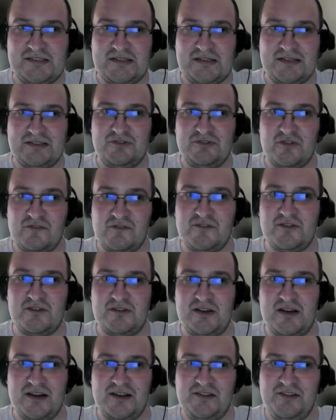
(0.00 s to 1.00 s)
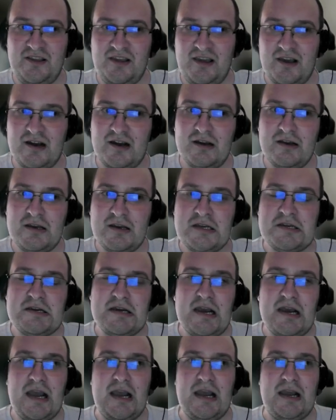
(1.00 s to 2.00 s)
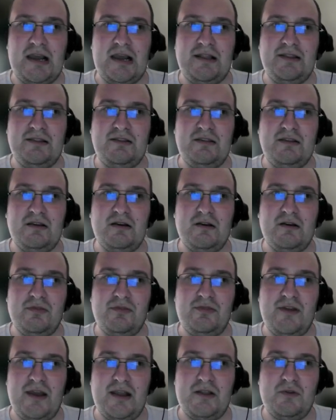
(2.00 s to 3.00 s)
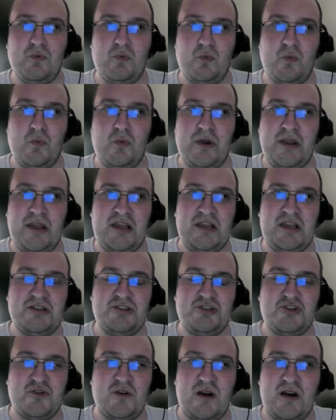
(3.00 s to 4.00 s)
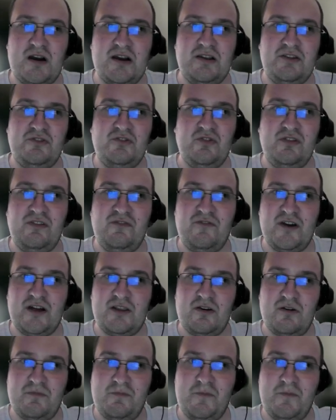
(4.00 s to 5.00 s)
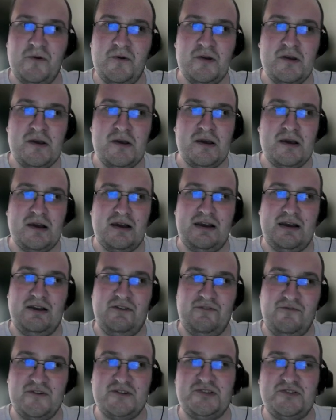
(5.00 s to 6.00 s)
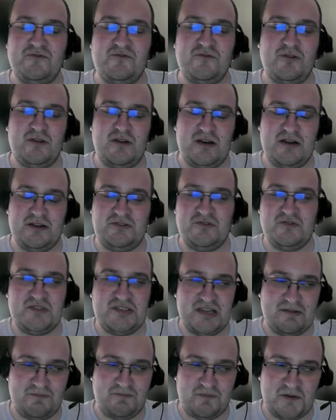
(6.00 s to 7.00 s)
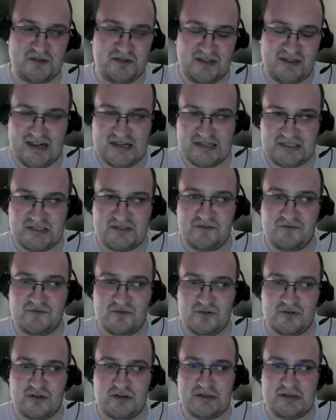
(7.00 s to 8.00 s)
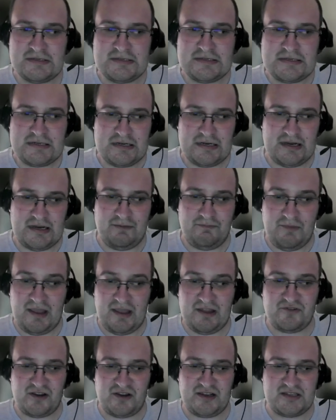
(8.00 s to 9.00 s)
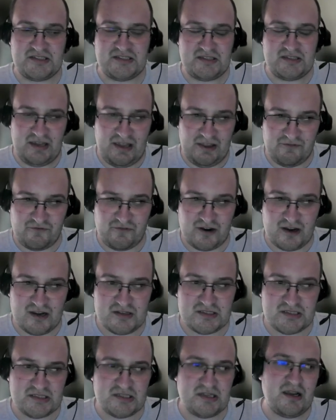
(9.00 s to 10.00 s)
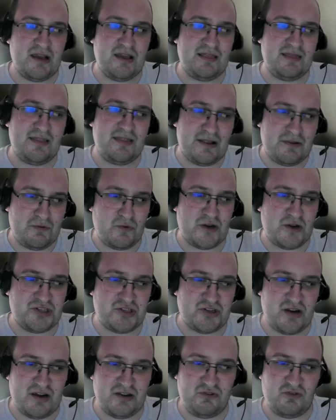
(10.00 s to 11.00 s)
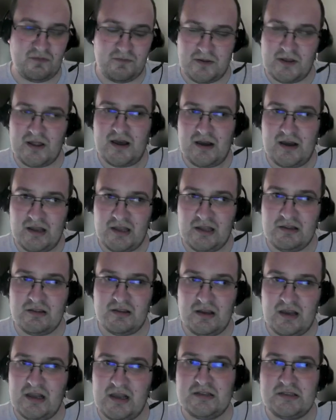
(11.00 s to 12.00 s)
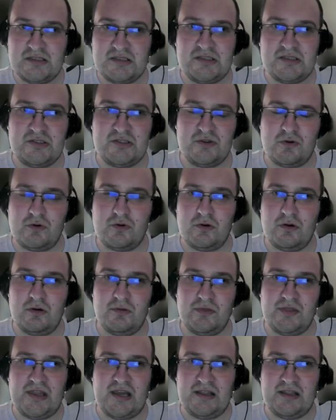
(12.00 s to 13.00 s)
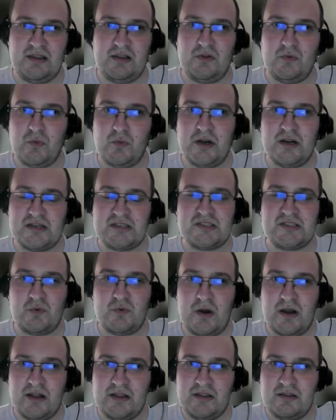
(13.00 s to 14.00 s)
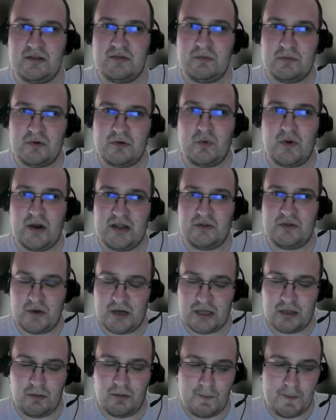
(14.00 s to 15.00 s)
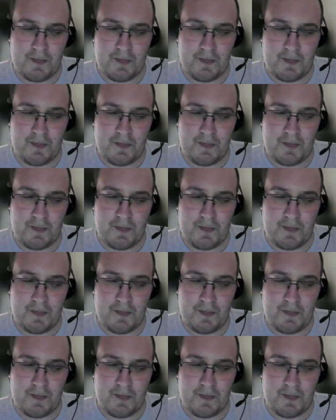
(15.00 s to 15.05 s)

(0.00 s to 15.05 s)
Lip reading: a novel idea. And then we tried to develop, first of all, a 2-sample test for matrix inference, and then we tried to apply it and saw that it works quite well.